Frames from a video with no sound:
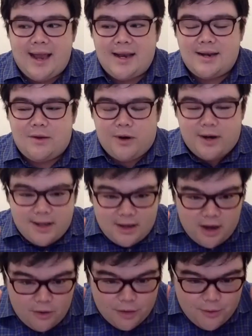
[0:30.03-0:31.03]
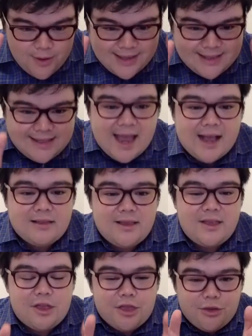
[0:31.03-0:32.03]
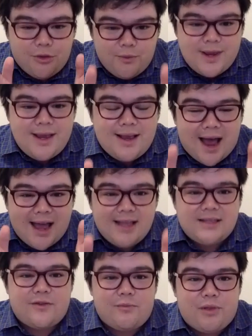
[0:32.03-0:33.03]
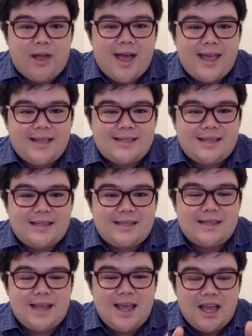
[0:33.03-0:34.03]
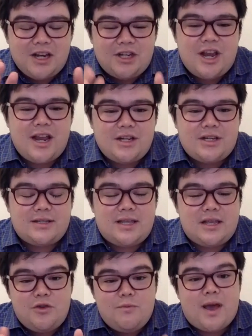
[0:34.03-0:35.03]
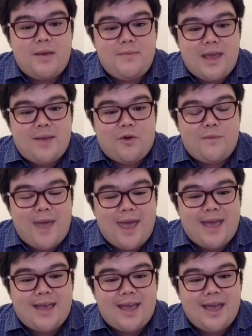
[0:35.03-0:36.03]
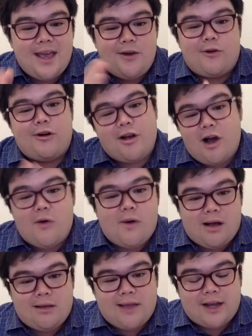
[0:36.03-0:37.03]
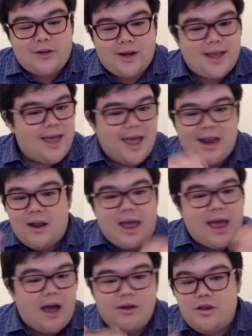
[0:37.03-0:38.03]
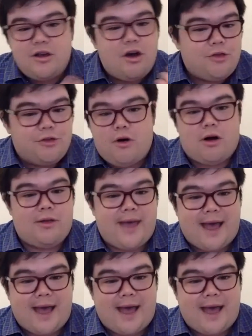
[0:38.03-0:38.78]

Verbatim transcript: And we're going to go through exactly the three kinds of appliances and changes that you might be able to make in order to go all electric and how you go through all